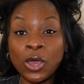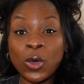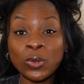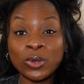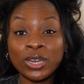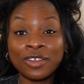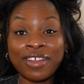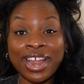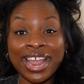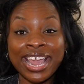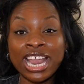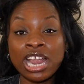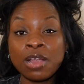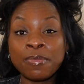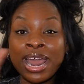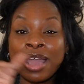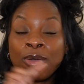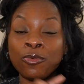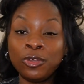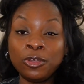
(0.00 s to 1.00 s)
hold it right here,
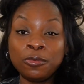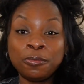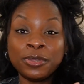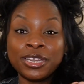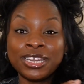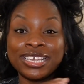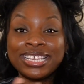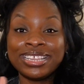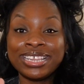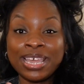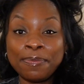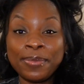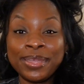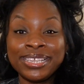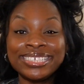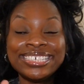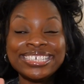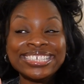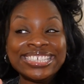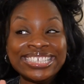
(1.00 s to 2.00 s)
but I will put a clip
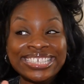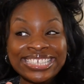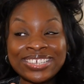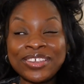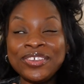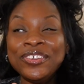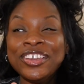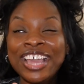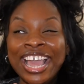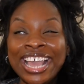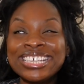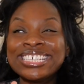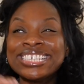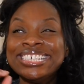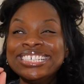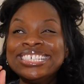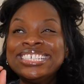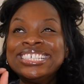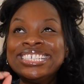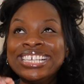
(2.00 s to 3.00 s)
into so you guys
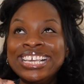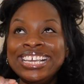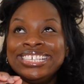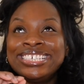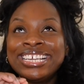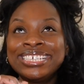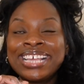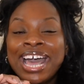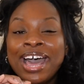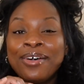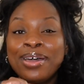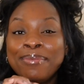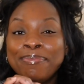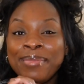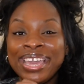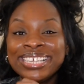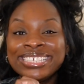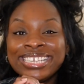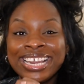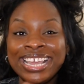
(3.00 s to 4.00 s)
can see just how
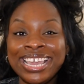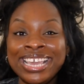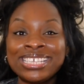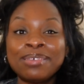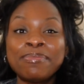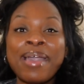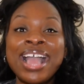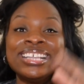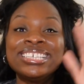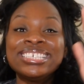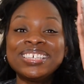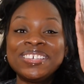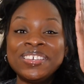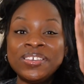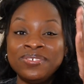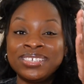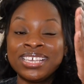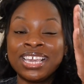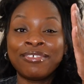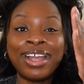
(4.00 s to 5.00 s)
amazing it is. I'm actually
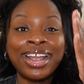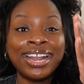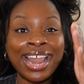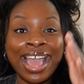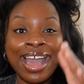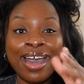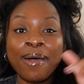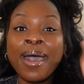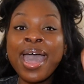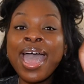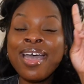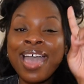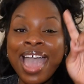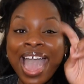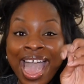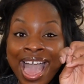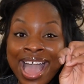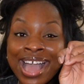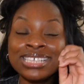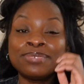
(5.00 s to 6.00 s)
using right now
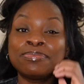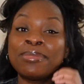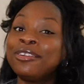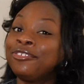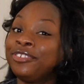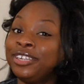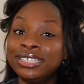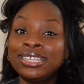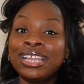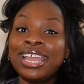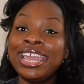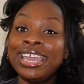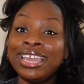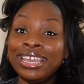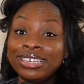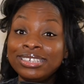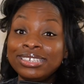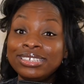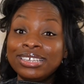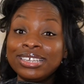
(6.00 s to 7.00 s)
as my ring
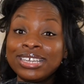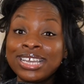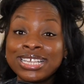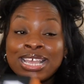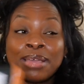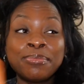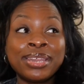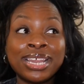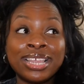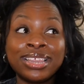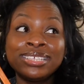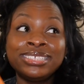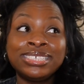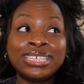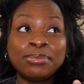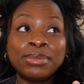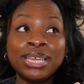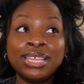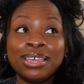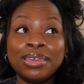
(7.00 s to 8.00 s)
light because I'm in a
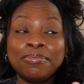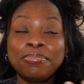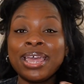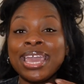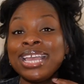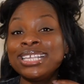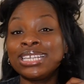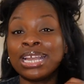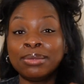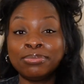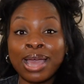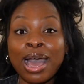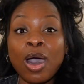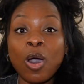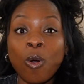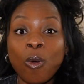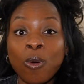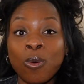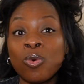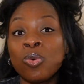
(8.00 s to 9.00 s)
dimly lit place and I'm
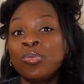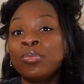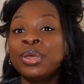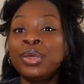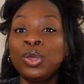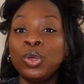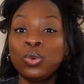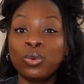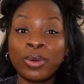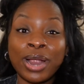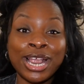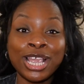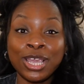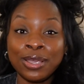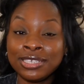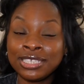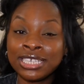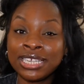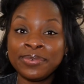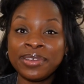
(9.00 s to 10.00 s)
not home where I
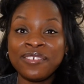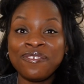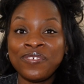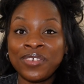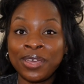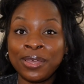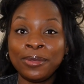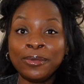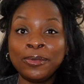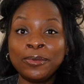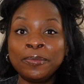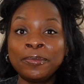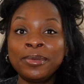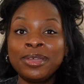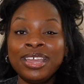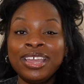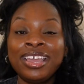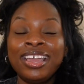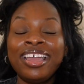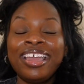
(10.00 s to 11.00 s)
usually would film.
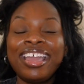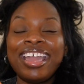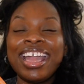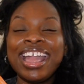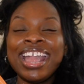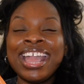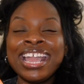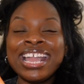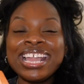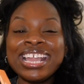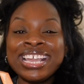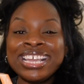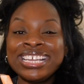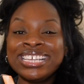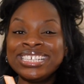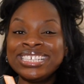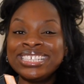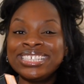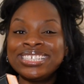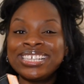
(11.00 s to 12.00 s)
It
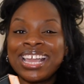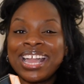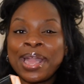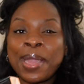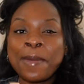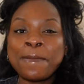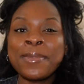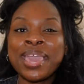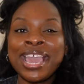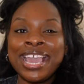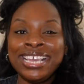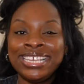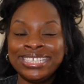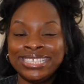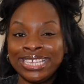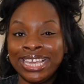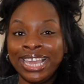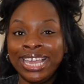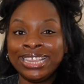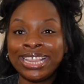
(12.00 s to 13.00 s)
is
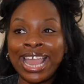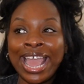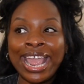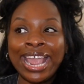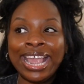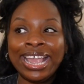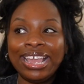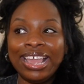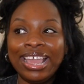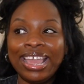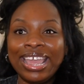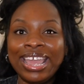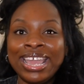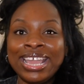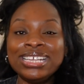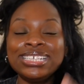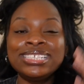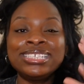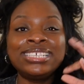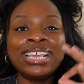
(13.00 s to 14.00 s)
amazing. Like,
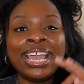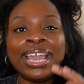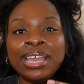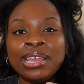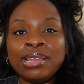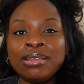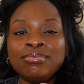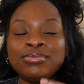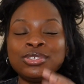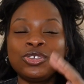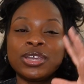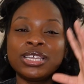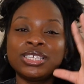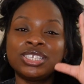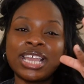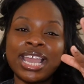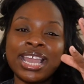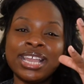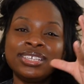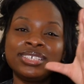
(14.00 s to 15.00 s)
it dims, you can
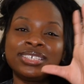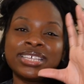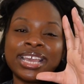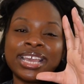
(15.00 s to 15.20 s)
change